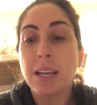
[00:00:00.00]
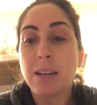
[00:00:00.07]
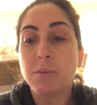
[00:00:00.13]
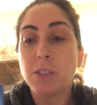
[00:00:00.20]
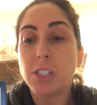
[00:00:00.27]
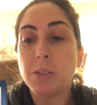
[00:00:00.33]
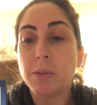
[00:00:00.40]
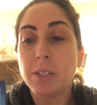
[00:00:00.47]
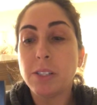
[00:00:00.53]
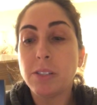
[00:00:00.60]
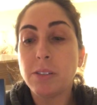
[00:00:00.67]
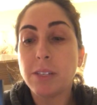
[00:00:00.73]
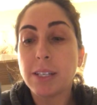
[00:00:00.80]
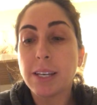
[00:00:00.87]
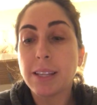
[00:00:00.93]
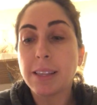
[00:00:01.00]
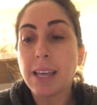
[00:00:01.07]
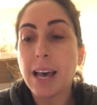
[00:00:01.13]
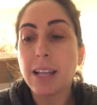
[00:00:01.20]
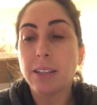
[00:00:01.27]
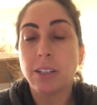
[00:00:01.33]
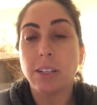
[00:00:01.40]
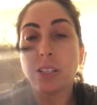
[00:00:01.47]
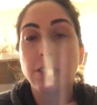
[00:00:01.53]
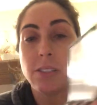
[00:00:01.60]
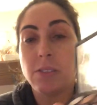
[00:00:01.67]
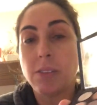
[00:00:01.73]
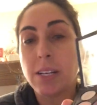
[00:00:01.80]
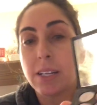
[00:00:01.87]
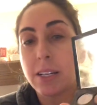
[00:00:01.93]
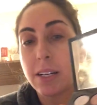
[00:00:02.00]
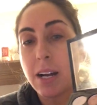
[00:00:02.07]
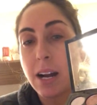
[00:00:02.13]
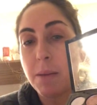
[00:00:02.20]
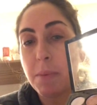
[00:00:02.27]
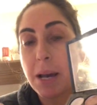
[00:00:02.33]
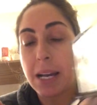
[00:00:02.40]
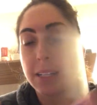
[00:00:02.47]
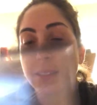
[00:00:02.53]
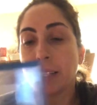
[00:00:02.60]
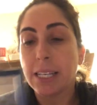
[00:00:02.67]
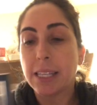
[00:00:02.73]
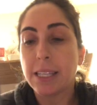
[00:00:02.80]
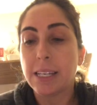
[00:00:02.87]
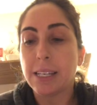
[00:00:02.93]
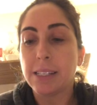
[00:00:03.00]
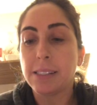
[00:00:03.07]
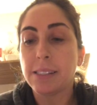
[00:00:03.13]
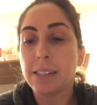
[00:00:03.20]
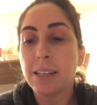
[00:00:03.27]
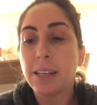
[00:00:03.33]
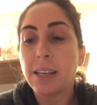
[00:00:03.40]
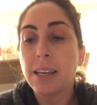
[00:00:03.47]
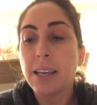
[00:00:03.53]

And what you want to do to get that look is you take a compact like this